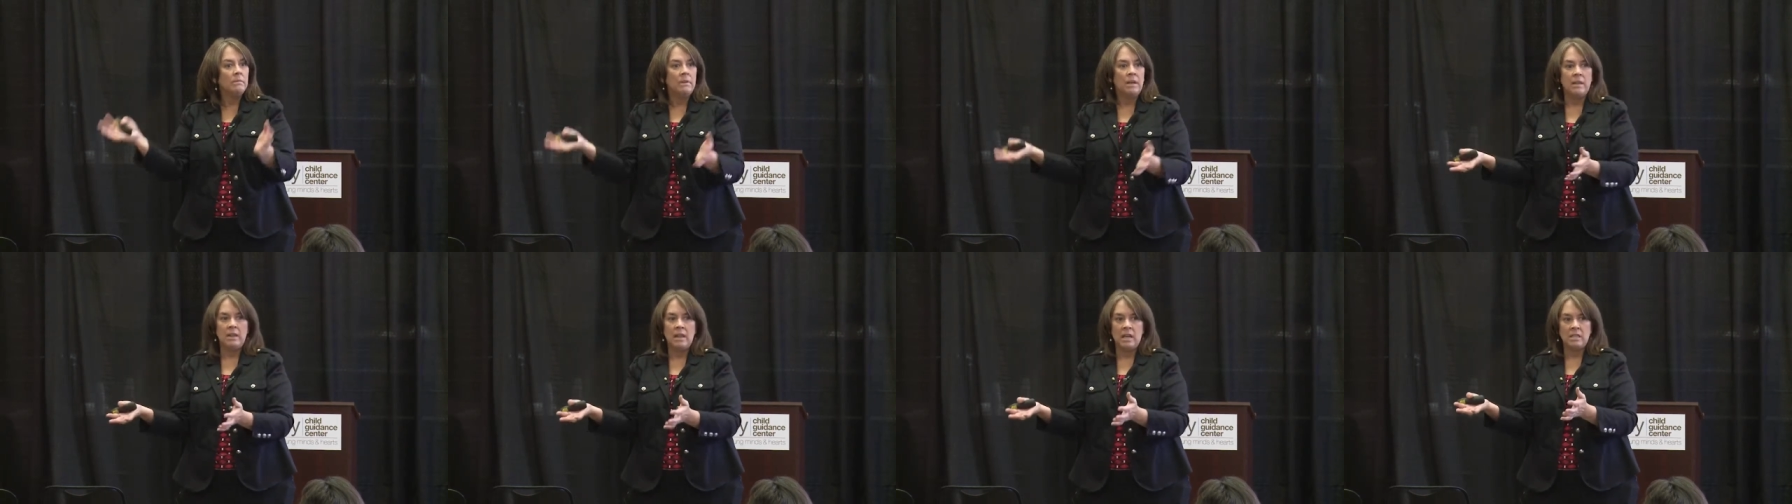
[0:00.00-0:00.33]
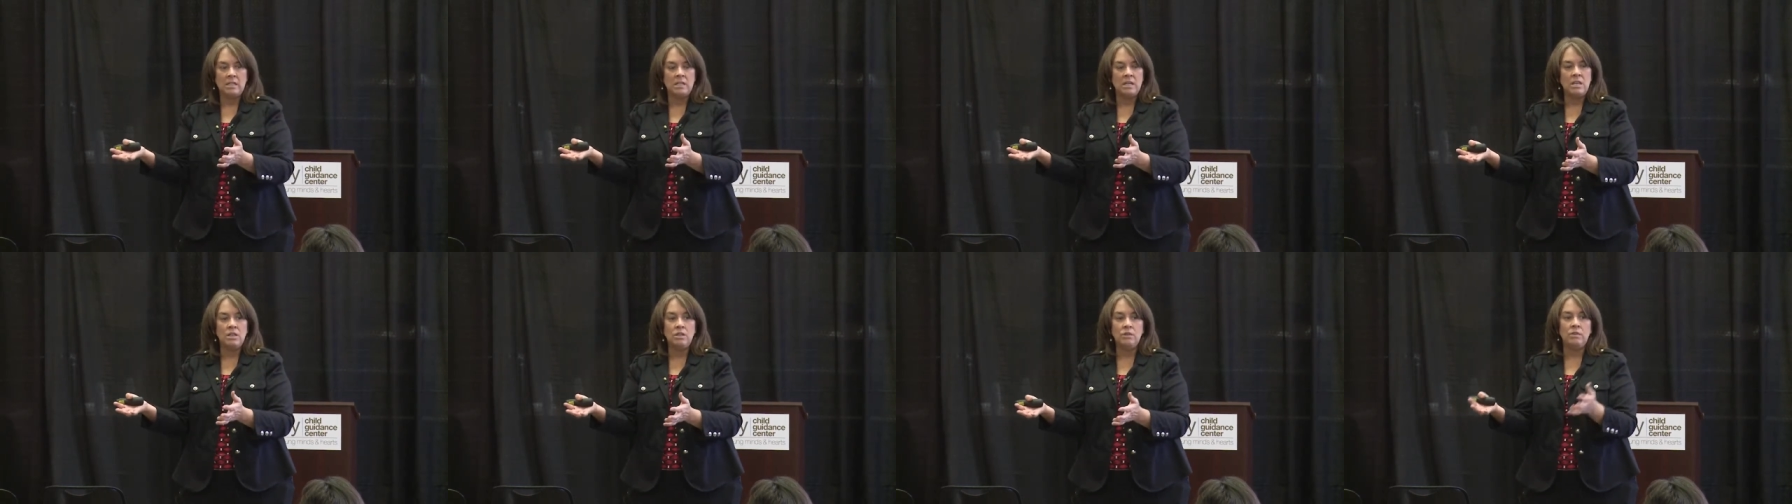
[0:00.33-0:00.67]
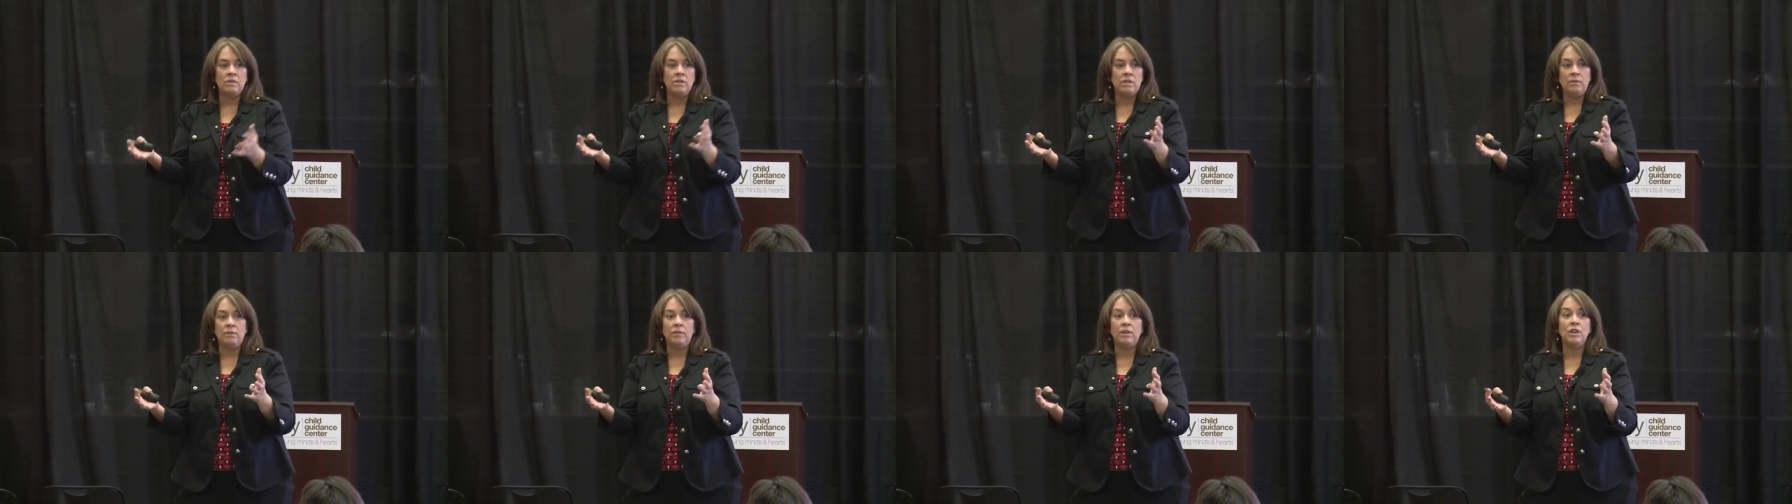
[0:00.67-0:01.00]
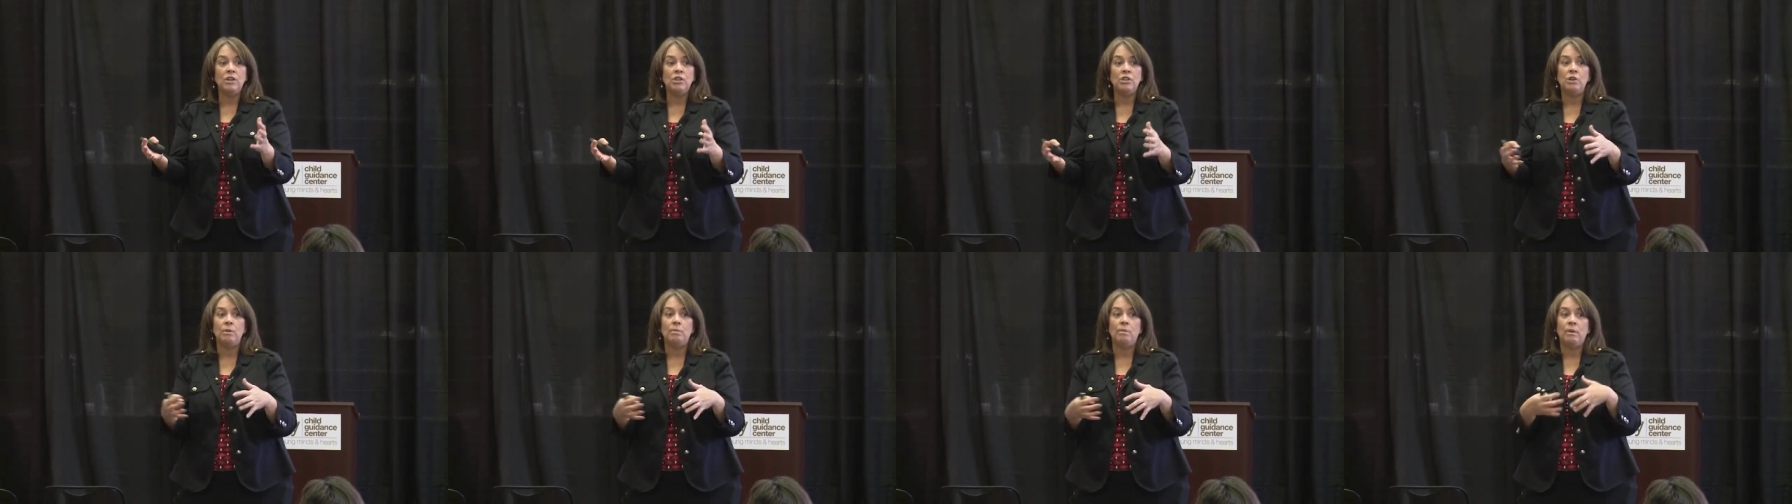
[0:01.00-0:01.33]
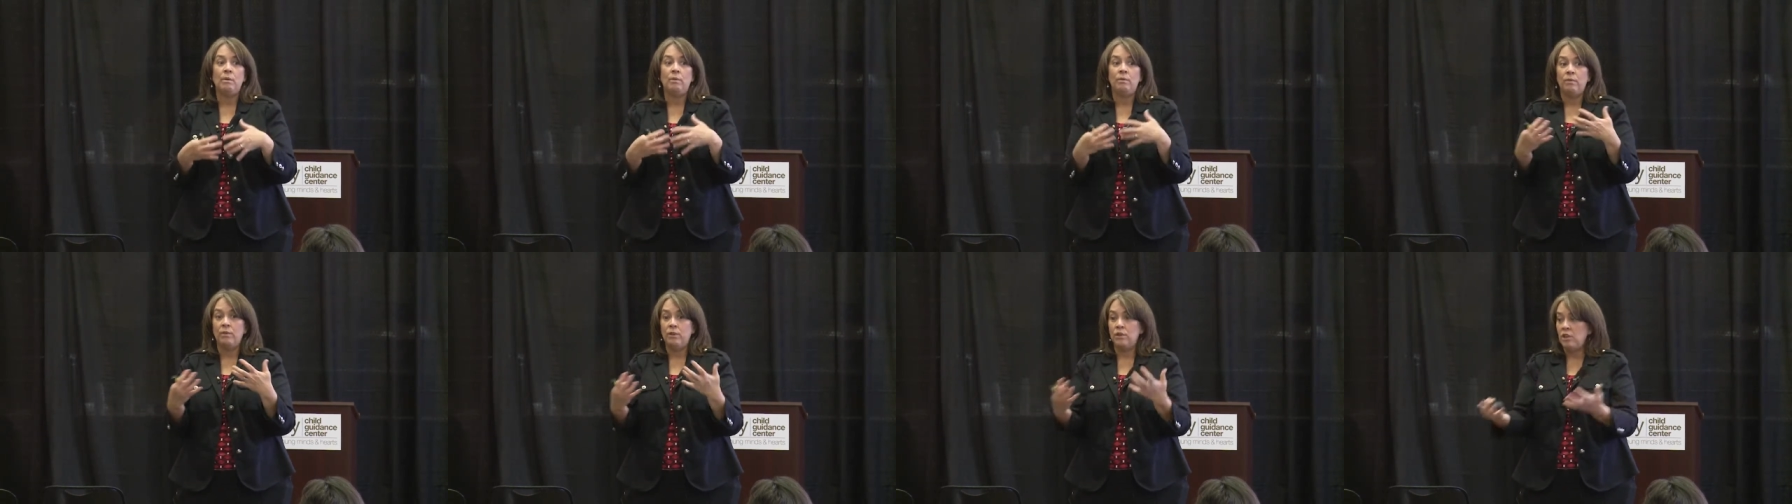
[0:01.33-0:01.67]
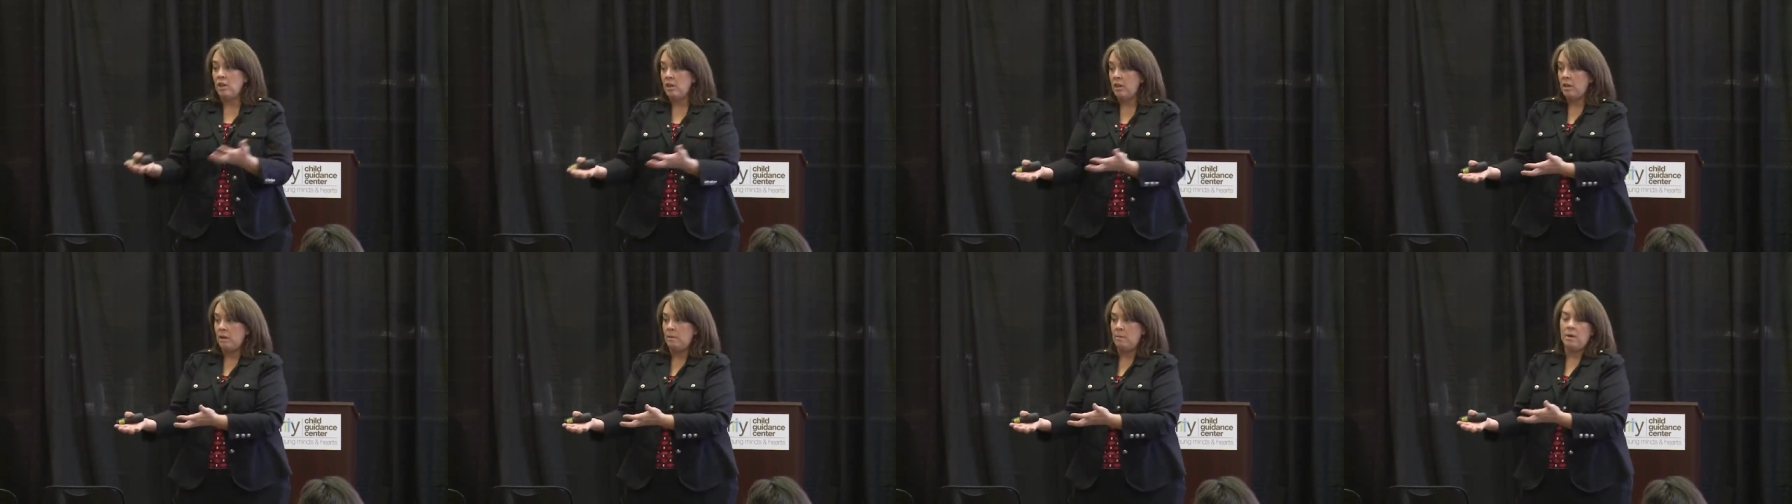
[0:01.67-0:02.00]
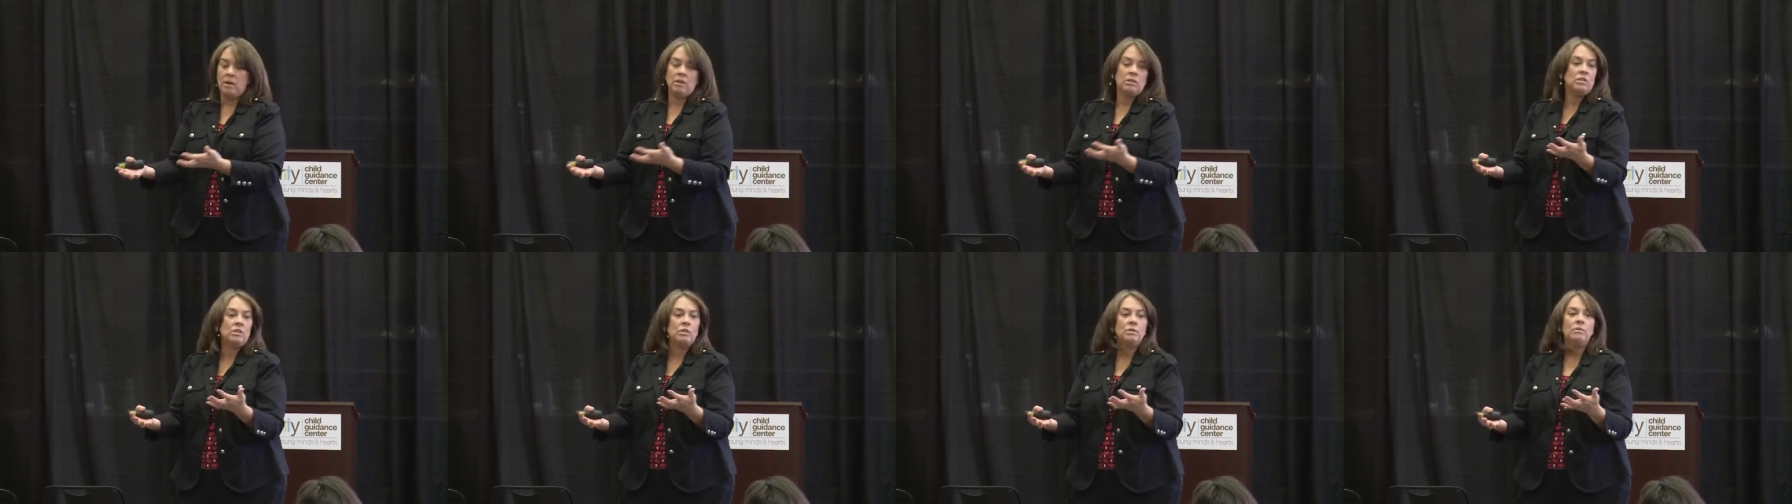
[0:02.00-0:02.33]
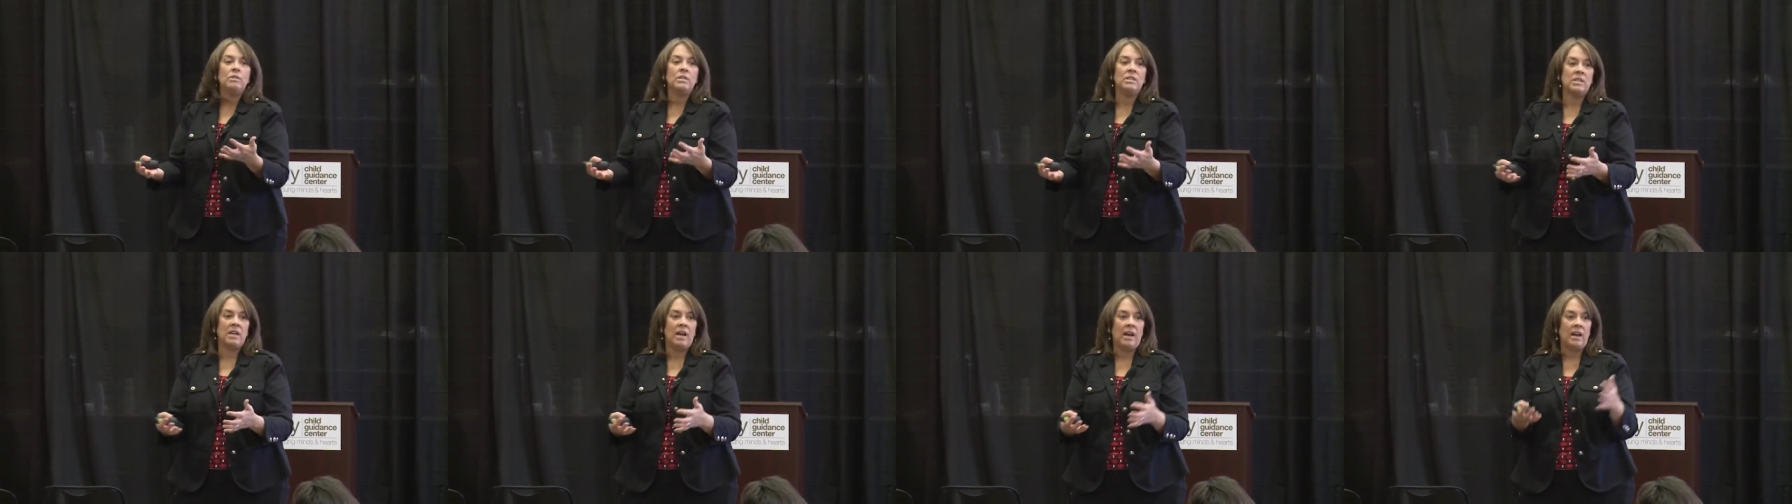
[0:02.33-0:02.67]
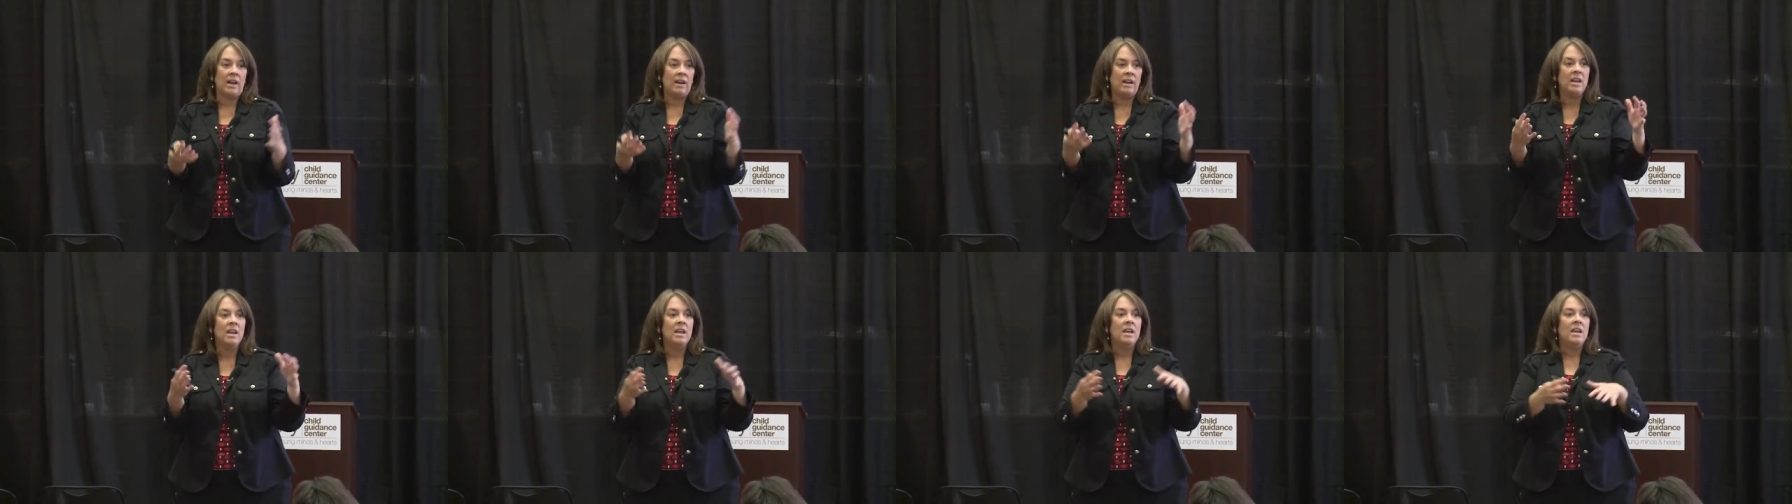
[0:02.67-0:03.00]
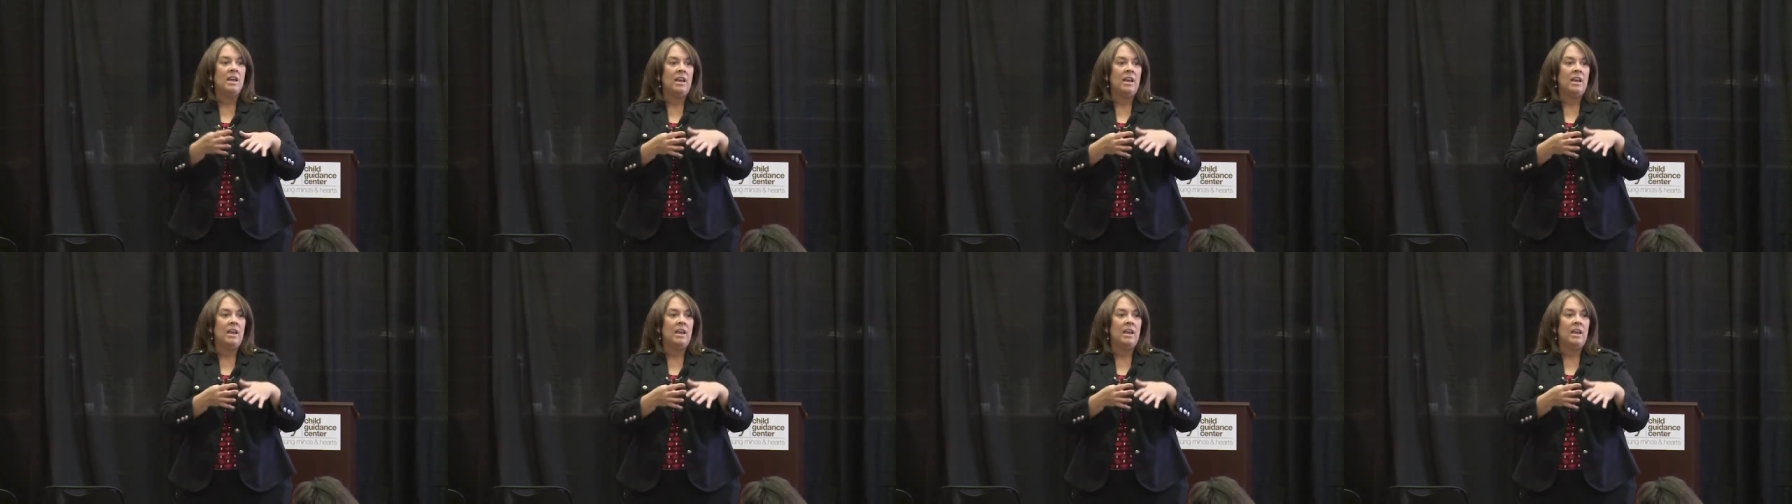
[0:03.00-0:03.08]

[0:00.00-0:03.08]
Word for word: And that's a is different issue. But if we're talking about suicide,